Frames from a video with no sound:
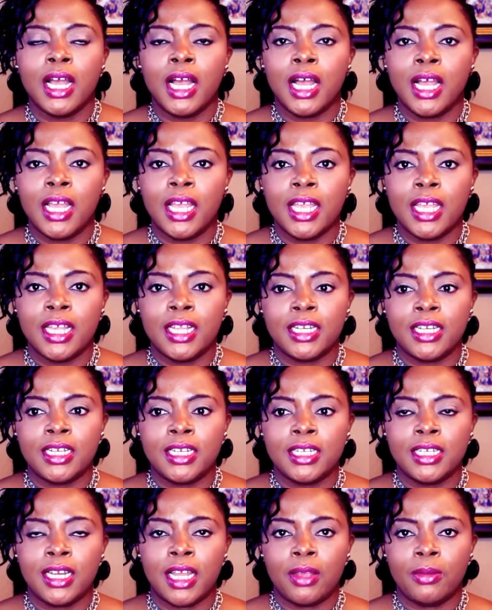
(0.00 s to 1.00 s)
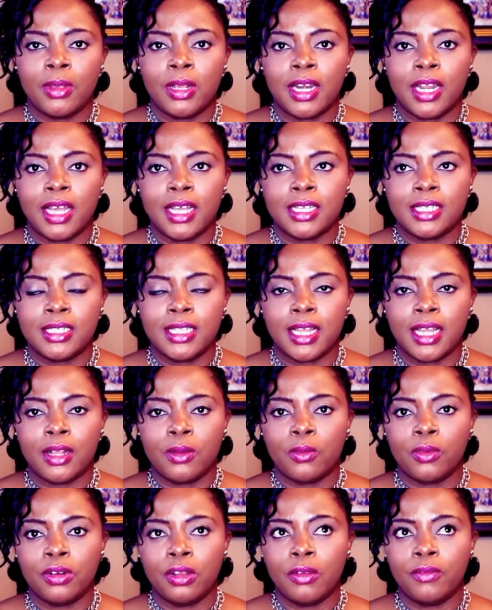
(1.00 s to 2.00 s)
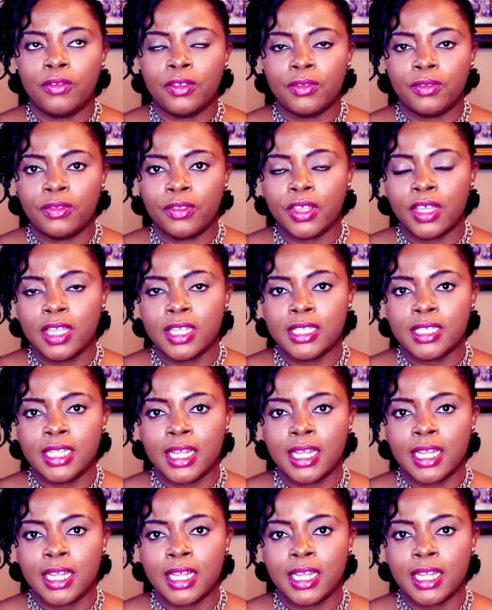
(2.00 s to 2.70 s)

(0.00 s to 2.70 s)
And I realized that one of the things